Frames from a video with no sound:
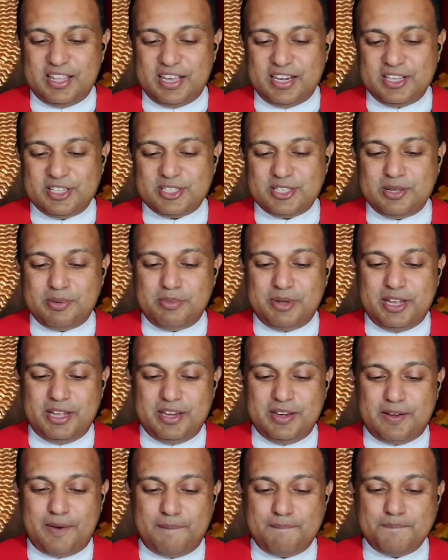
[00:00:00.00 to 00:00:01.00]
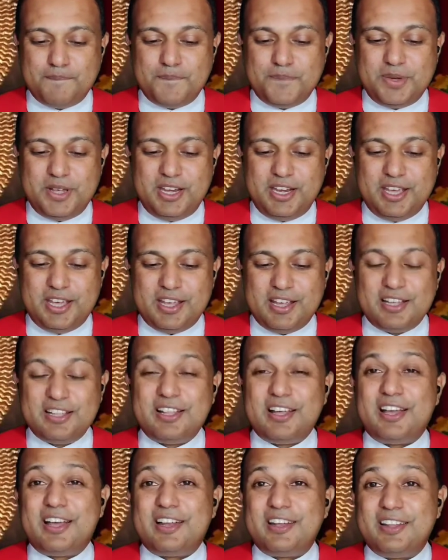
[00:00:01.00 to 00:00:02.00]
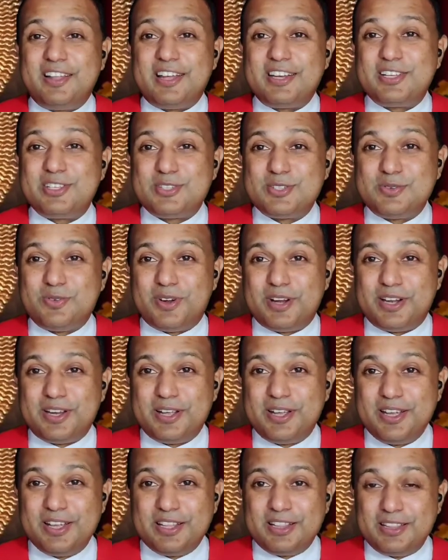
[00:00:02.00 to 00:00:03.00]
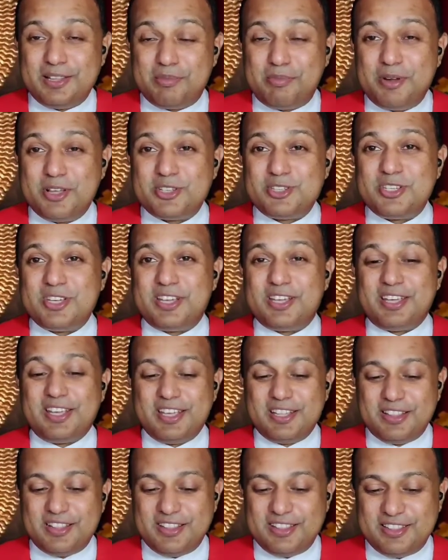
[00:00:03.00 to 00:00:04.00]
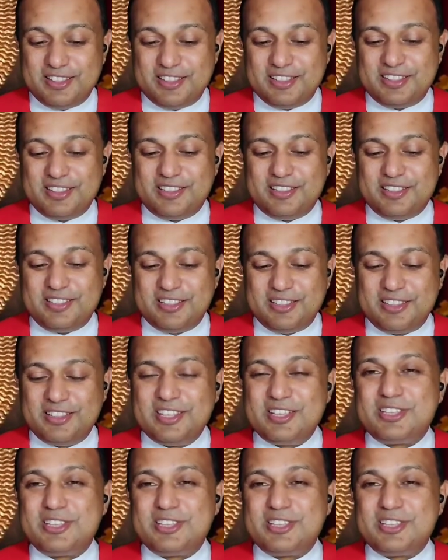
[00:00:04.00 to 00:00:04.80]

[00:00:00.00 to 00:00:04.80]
That is the main meaning, and that is what the blessing Mm,